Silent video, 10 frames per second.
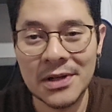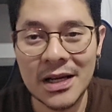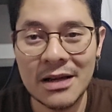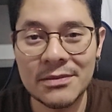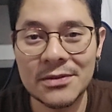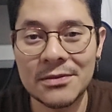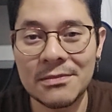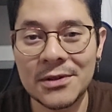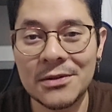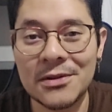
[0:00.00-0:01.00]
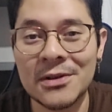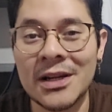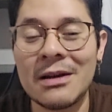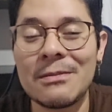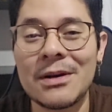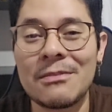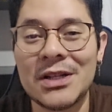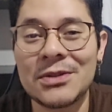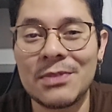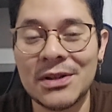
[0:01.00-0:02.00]
gonna have a
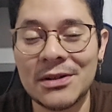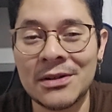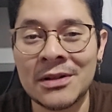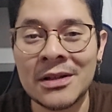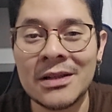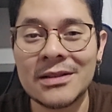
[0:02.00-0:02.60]
much better